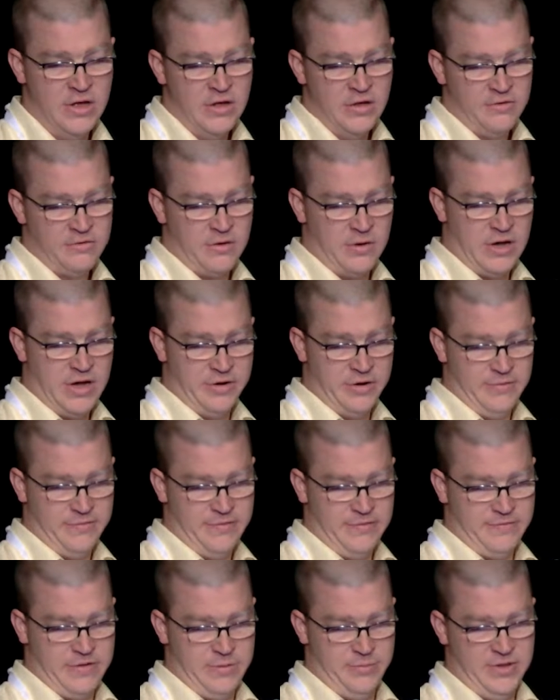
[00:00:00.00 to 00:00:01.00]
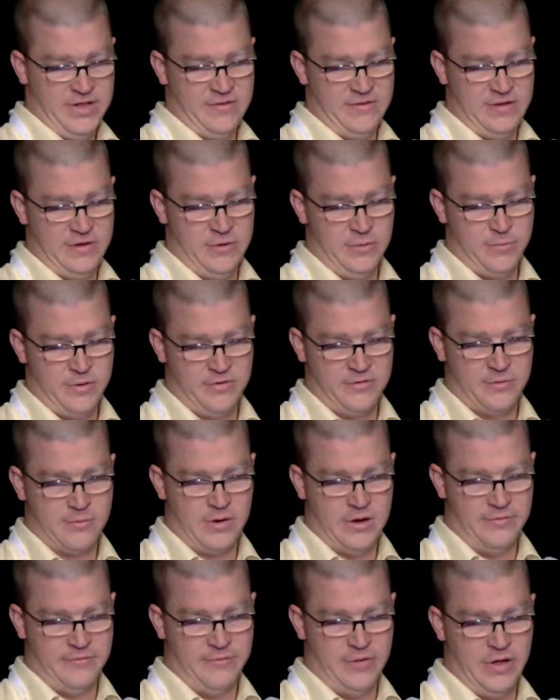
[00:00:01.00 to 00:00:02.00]
So 150 BTU per
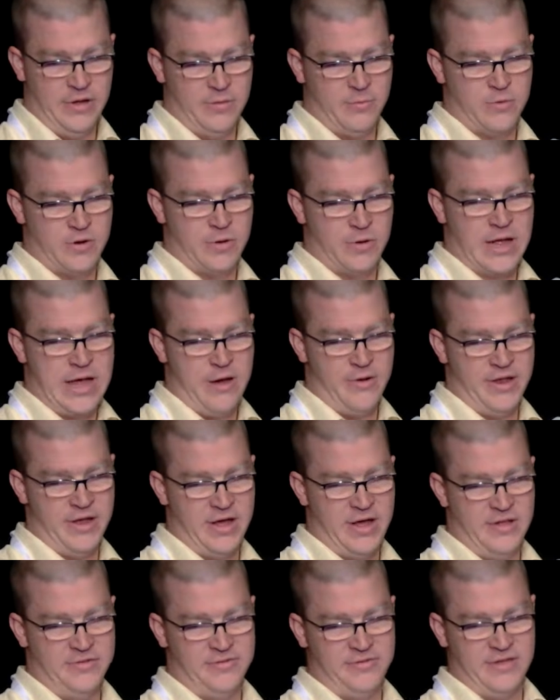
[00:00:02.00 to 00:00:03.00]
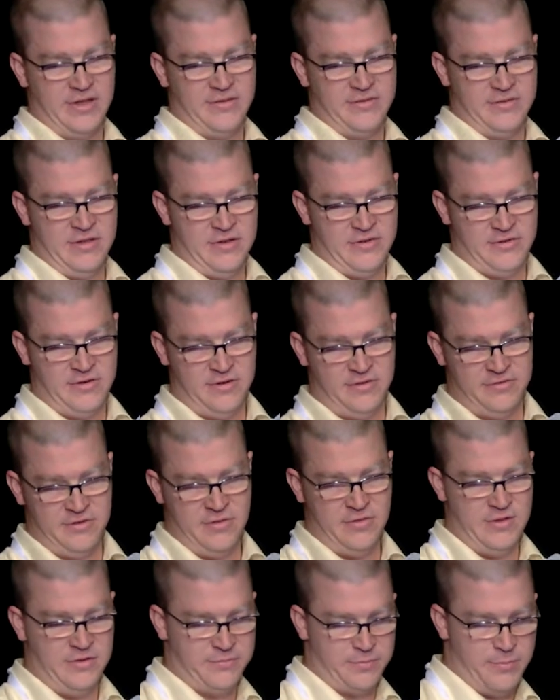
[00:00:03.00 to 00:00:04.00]
square foot, we're counting on 6 inches
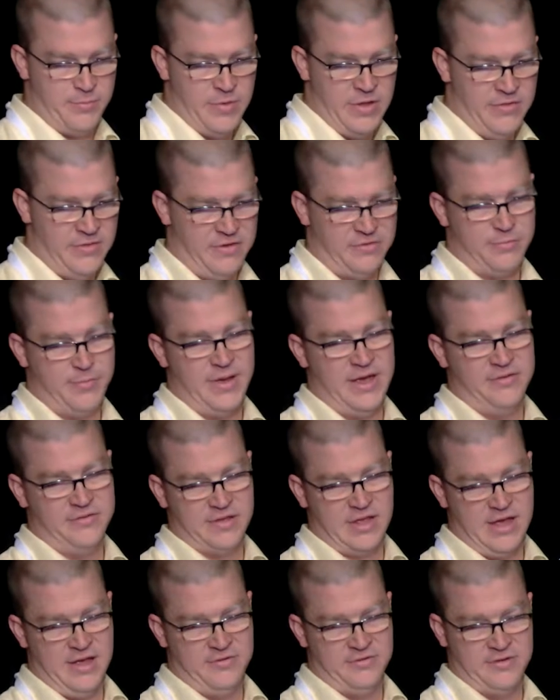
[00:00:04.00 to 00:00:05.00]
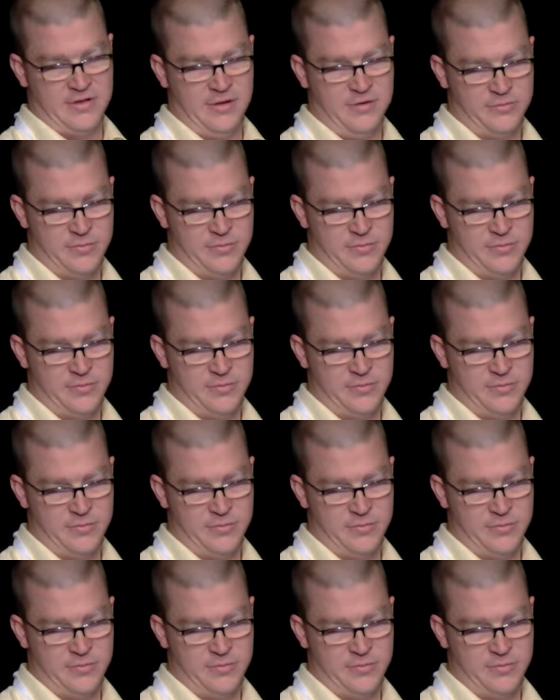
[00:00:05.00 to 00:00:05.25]
in this base case,